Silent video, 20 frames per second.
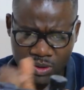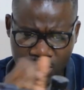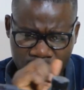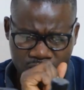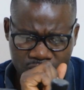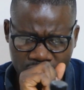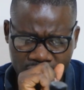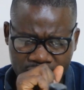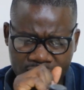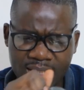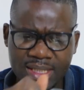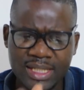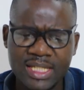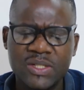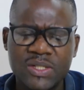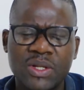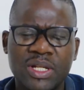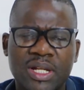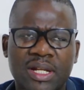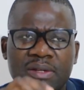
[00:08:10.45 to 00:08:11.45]

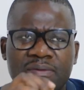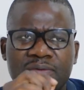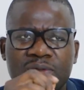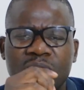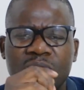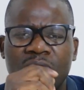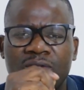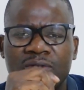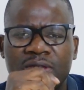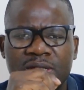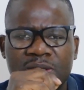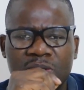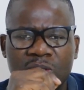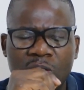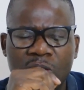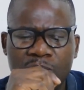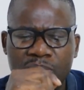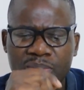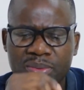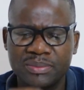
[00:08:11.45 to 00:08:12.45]
This is not a review of the
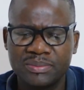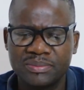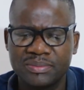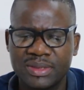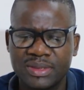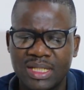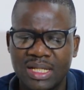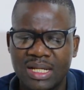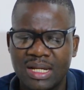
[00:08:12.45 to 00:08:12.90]
scope.